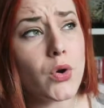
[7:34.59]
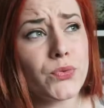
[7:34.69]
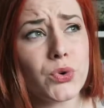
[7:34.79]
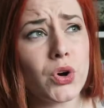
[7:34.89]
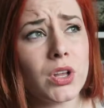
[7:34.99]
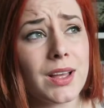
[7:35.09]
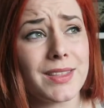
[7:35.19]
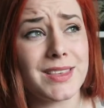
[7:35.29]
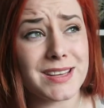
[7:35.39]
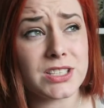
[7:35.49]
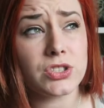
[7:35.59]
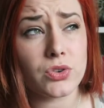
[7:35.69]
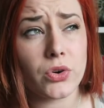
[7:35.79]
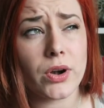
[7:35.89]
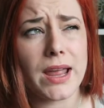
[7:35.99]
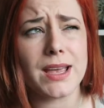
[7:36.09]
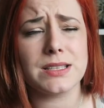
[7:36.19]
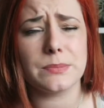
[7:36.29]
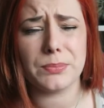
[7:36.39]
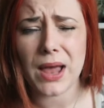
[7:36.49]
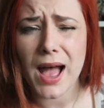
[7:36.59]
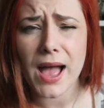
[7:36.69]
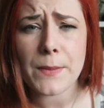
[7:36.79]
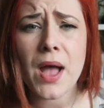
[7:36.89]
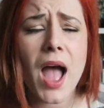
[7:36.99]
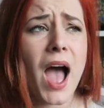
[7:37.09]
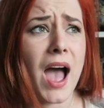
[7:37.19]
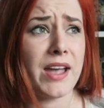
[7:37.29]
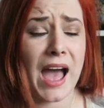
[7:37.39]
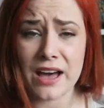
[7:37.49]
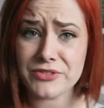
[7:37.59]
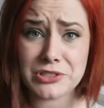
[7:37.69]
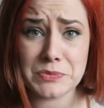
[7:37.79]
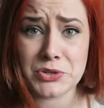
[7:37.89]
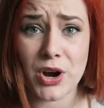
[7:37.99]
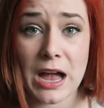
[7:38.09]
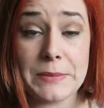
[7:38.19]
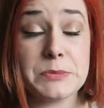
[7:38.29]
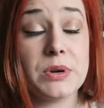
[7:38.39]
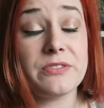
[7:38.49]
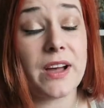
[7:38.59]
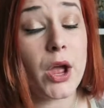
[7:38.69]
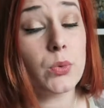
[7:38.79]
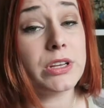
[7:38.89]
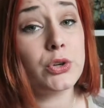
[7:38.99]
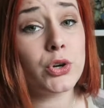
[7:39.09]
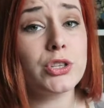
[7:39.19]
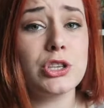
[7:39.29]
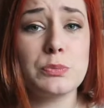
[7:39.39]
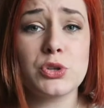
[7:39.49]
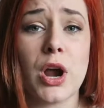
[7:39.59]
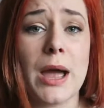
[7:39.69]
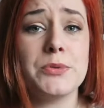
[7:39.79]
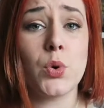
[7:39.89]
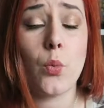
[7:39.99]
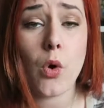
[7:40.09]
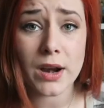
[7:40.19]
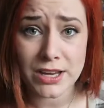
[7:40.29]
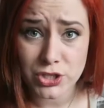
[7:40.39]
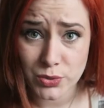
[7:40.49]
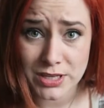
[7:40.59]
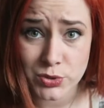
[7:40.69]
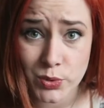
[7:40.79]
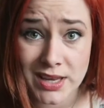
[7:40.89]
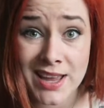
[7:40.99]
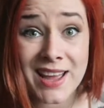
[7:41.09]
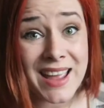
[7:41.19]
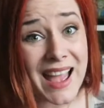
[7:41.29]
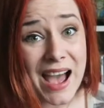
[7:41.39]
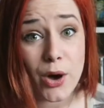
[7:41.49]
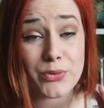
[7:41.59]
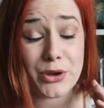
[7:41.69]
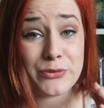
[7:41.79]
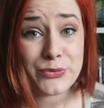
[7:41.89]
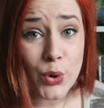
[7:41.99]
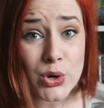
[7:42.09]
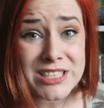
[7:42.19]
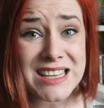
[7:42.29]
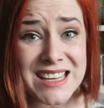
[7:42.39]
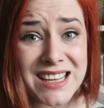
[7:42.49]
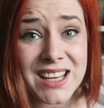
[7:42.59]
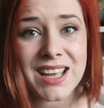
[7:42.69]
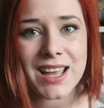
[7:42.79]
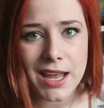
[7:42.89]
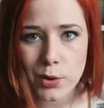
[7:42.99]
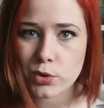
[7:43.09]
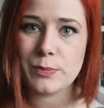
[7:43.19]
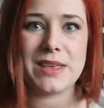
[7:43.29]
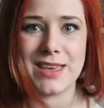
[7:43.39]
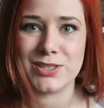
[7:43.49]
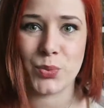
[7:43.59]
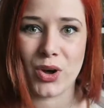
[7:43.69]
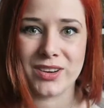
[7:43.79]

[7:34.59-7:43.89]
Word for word: Overall, this story is sublime. I have subscribed, but if I only could subscribe to one issue this week out of the fourteen, it would be this